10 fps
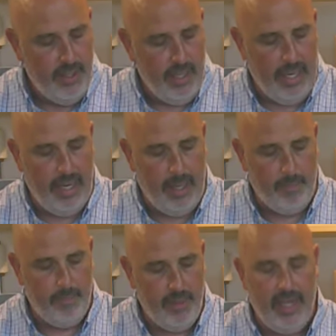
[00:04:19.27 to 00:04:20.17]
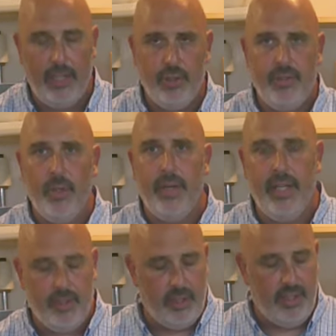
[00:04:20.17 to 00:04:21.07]
And as you're doing
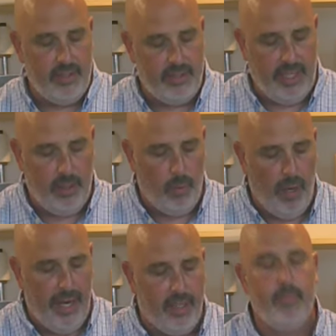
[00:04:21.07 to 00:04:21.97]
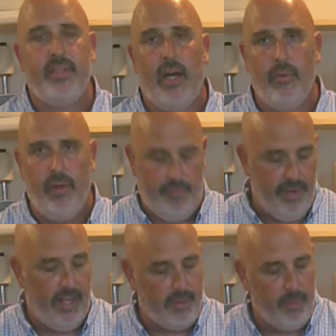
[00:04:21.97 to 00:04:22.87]
this, you're going to see the whey comes out really
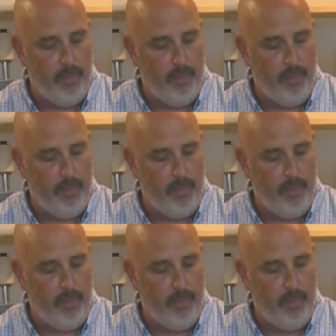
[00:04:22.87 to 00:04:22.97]
fast.